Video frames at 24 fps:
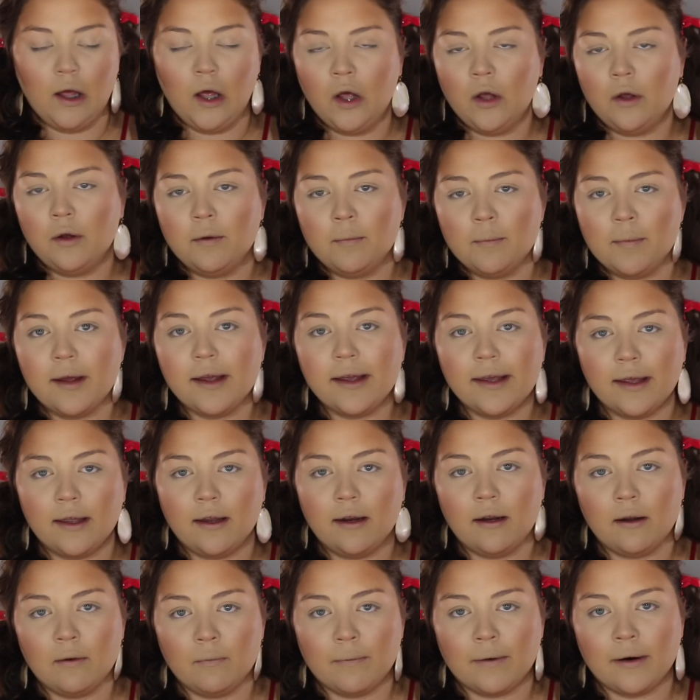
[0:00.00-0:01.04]
Who am I
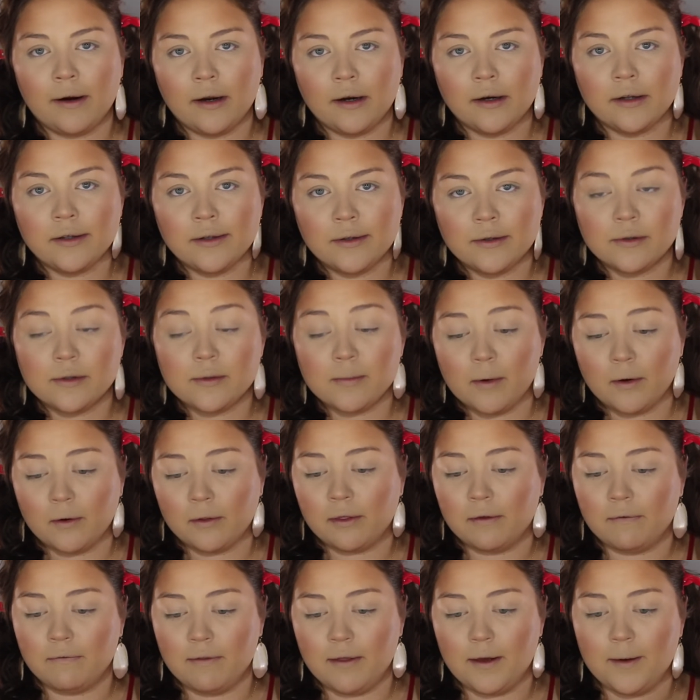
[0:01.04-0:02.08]
kidding? We're going to use
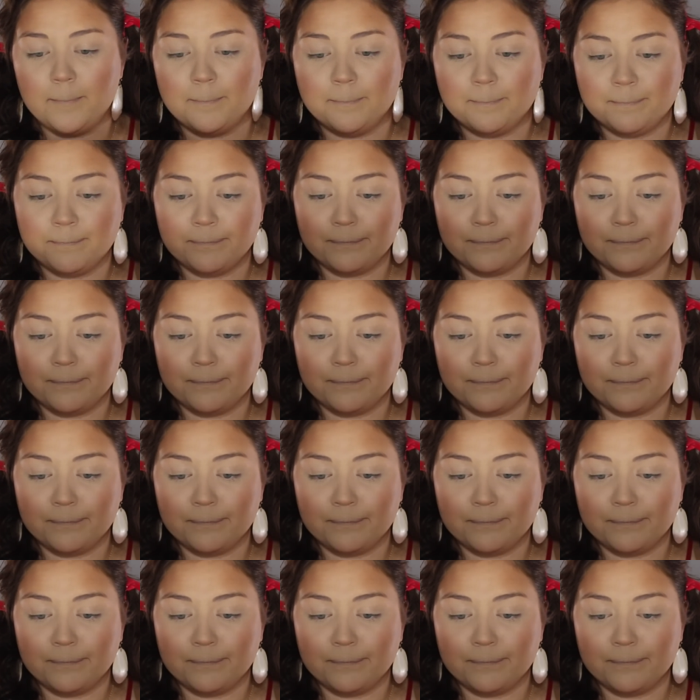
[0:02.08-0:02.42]
both of them.